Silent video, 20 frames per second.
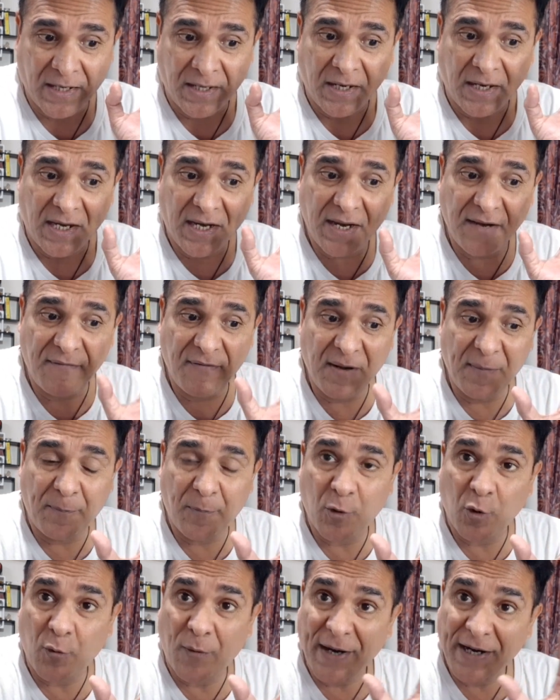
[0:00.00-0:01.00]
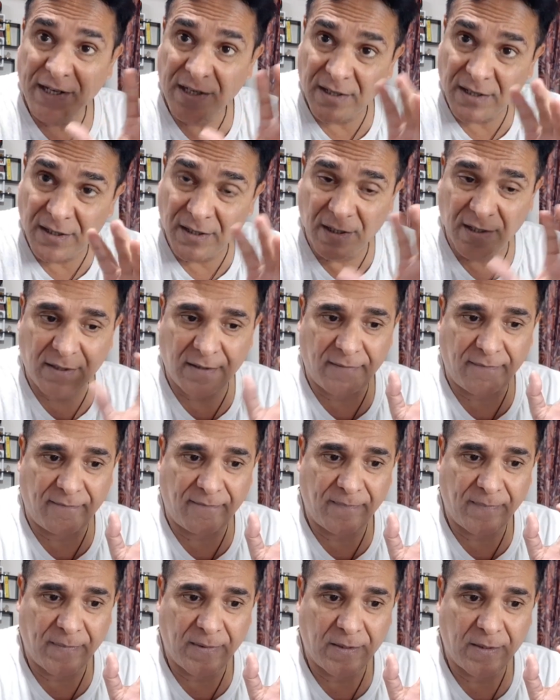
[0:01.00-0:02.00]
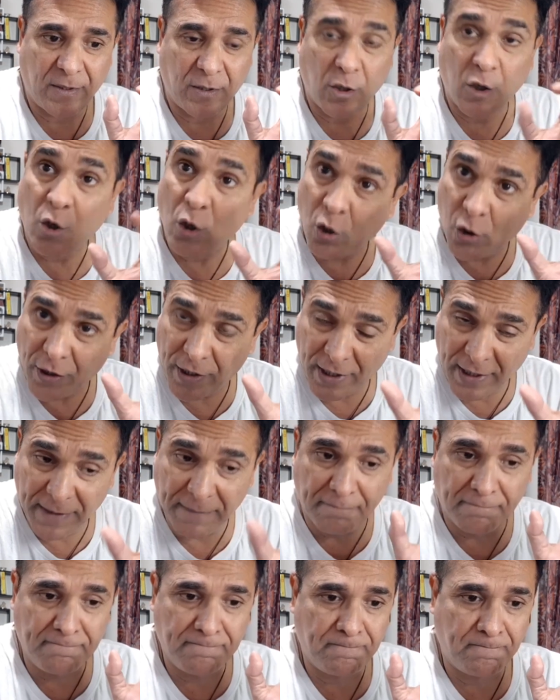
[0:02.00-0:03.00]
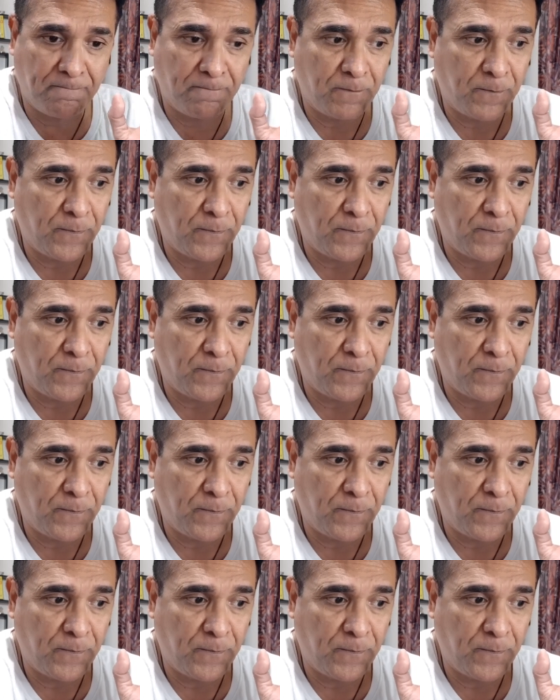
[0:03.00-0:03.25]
He will provide her or him,